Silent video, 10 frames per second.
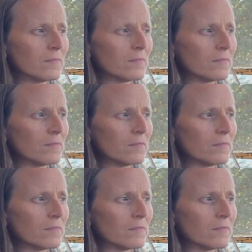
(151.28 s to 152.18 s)

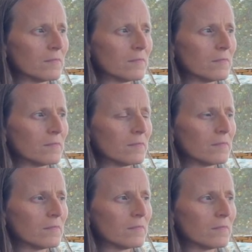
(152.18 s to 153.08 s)

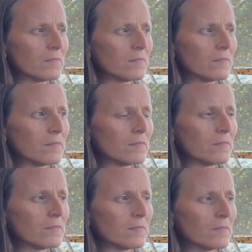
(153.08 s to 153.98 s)

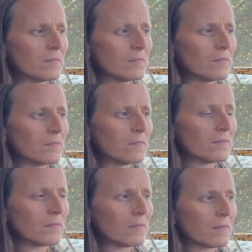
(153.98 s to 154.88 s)

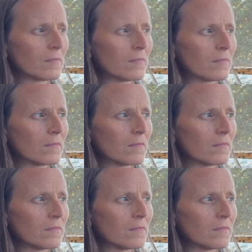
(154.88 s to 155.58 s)
(silent)